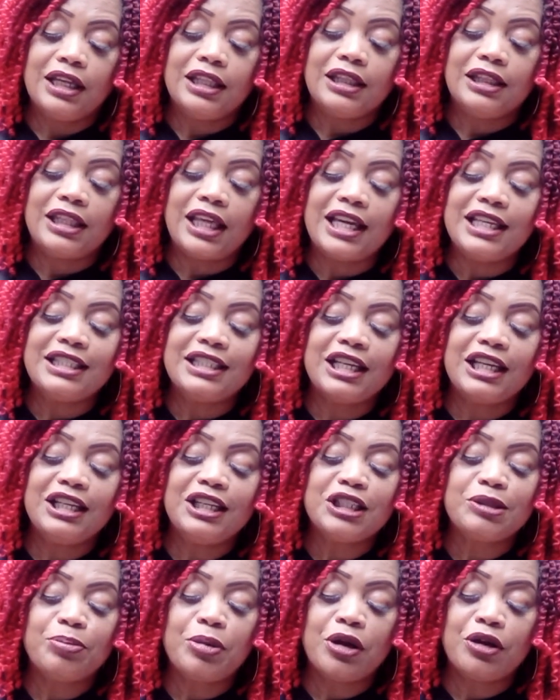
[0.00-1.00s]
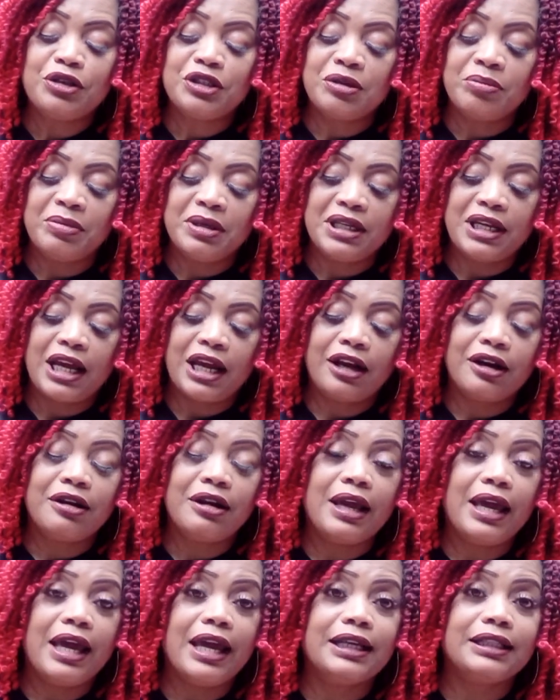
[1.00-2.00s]
They say this person been out here
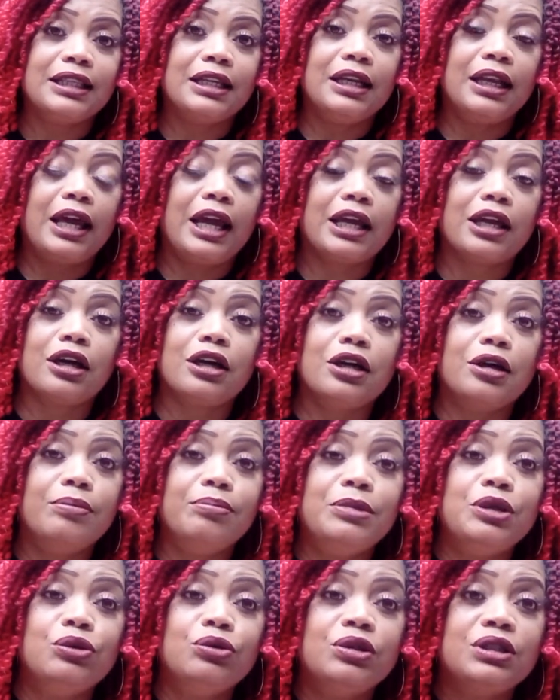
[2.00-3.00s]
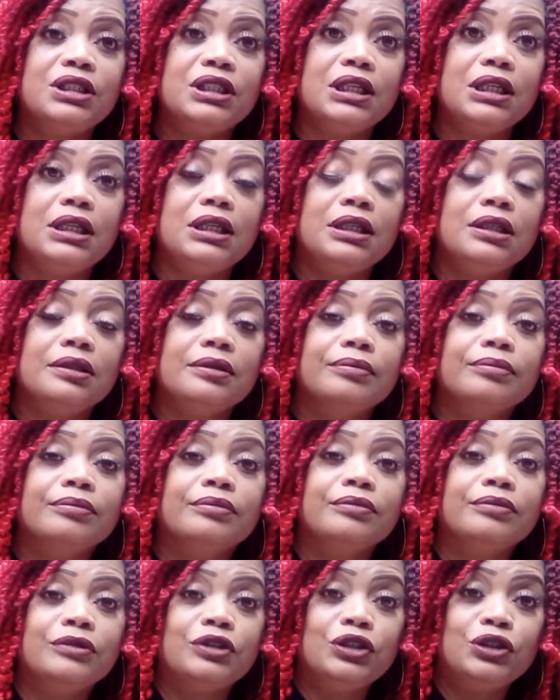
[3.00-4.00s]
acting like a community,
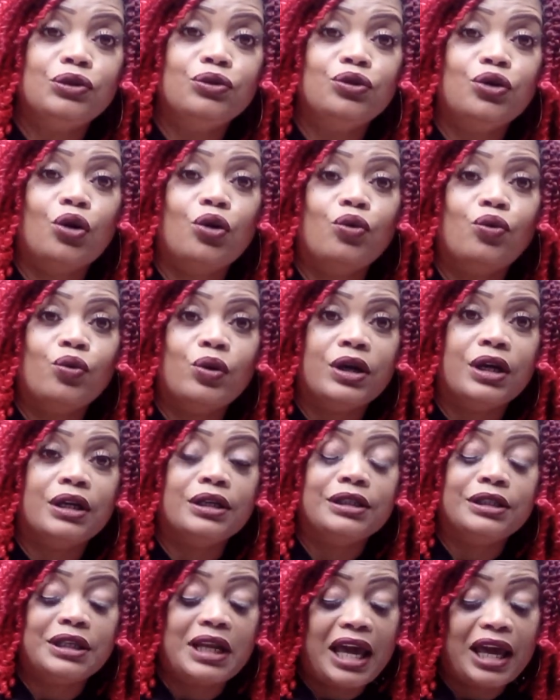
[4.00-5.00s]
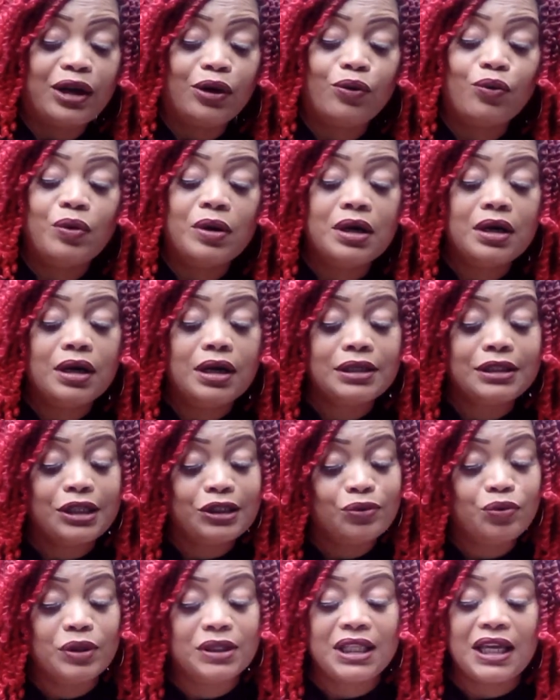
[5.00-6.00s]
you know what, Knight of Wands.
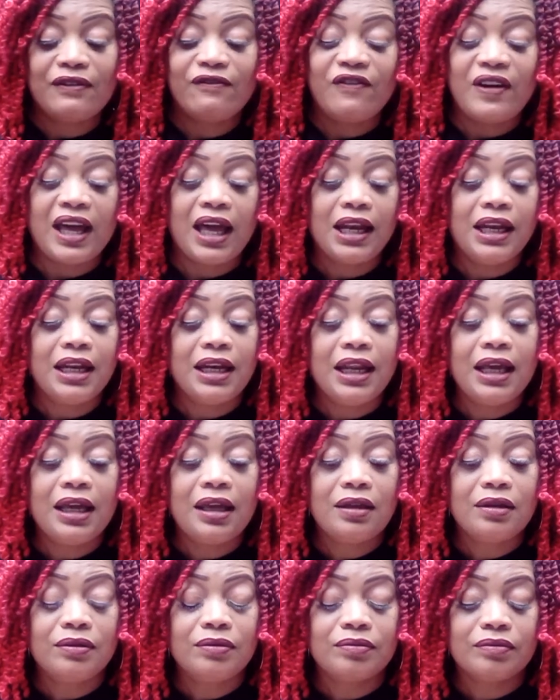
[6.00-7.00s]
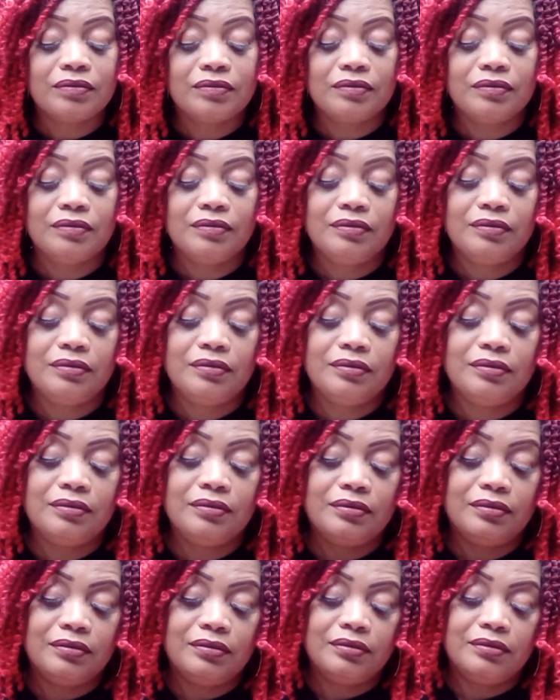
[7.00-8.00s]
That's what they finding out.
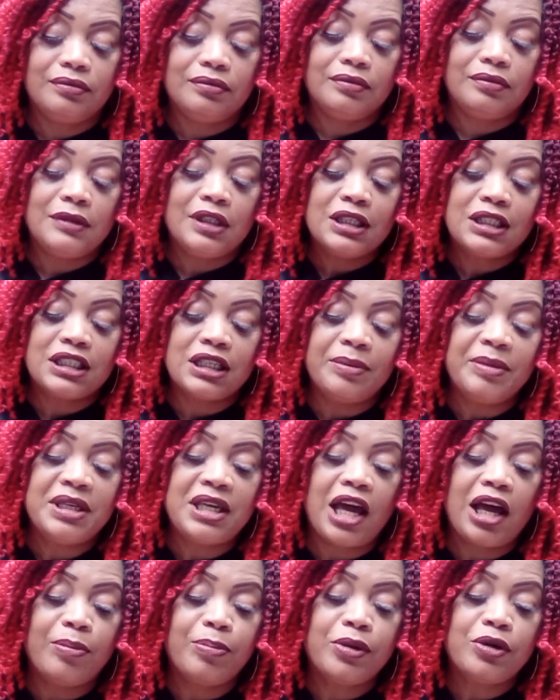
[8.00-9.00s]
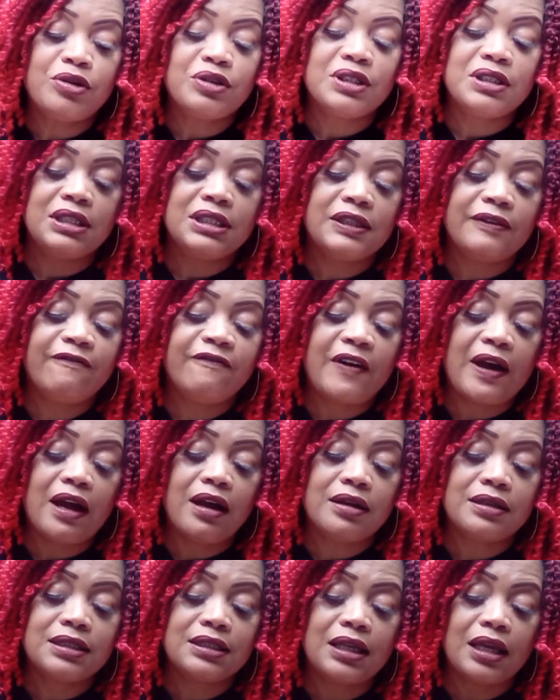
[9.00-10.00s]
Some of y'all person is a
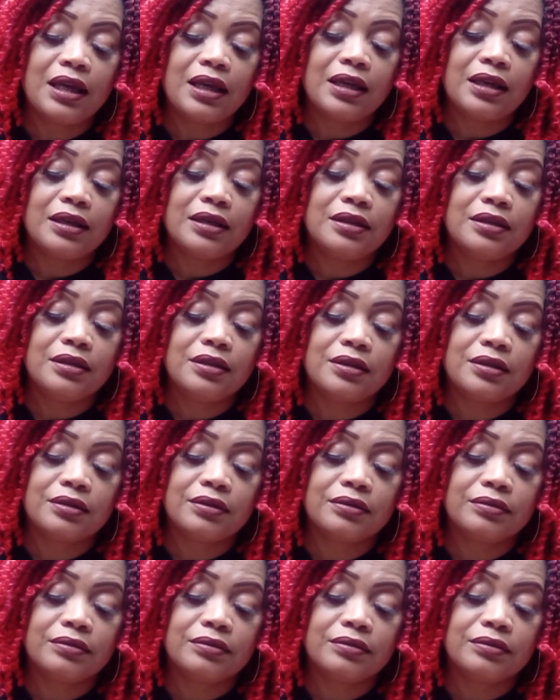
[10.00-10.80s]
fire sign here.